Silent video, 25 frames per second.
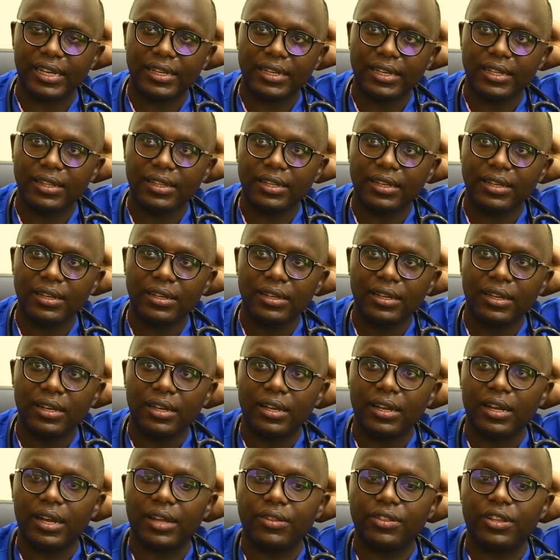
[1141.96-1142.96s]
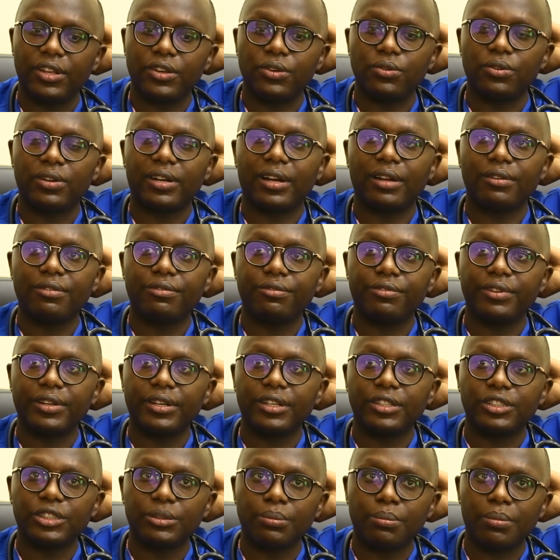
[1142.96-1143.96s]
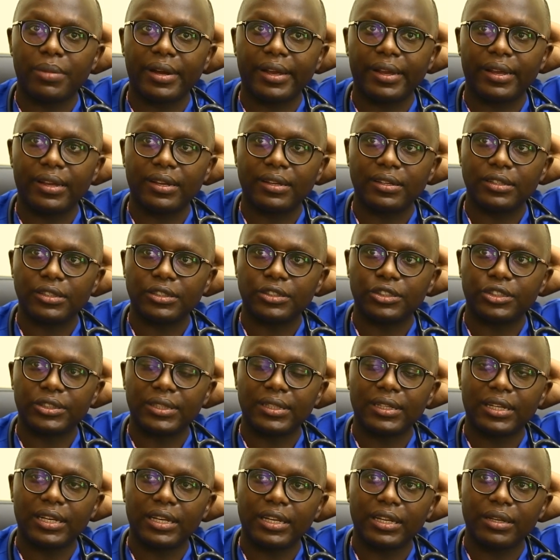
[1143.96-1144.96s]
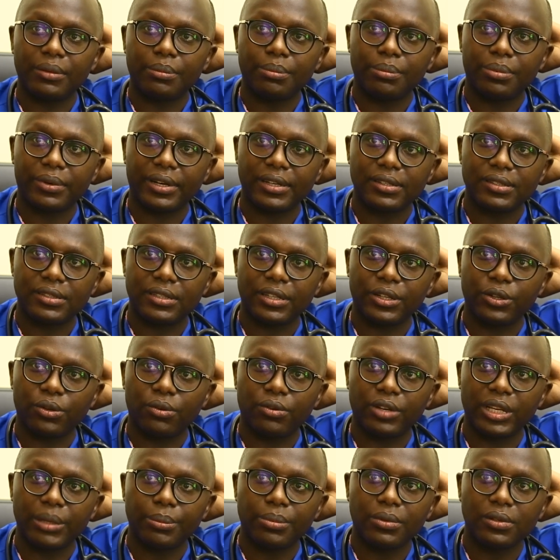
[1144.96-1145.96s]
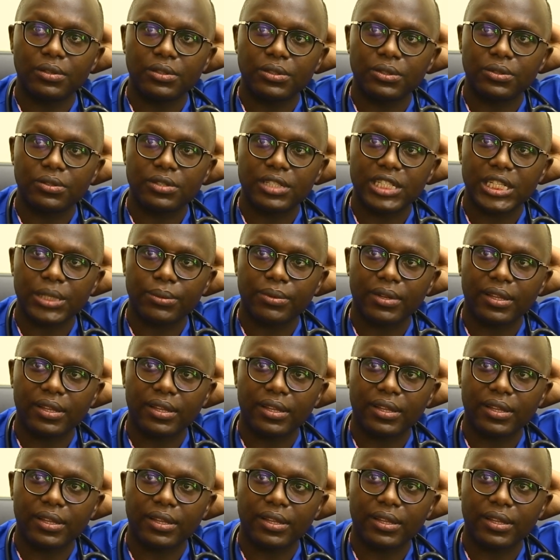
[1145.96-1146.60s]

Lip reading: anything. And then you can finish by gently pressing your nipple to see